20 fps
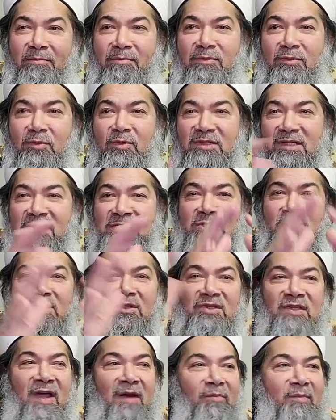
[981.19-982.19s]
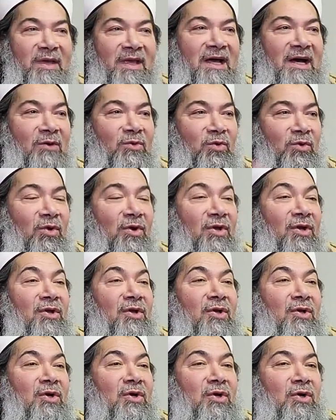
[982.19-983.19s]
who does your tarbiyah,
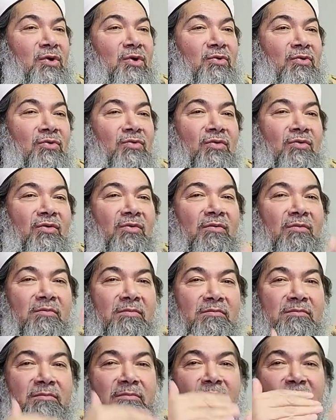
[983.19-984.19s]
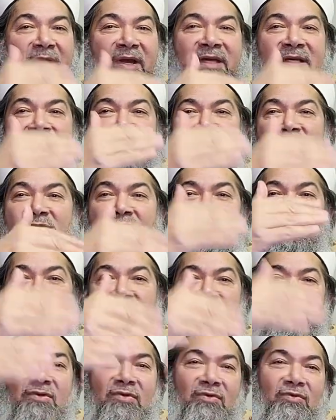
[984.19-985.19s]
who brings
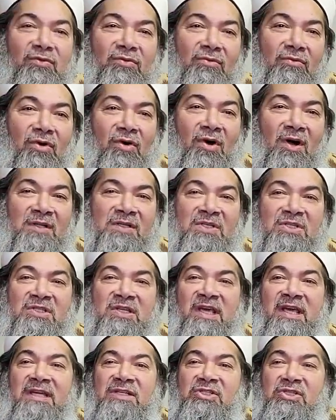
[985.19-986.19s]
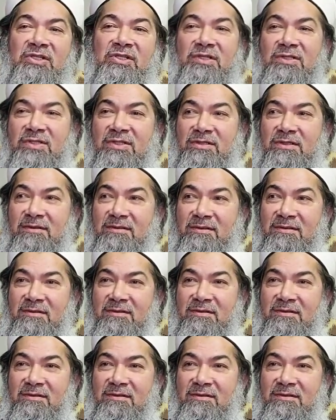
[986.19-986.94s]
you through all stages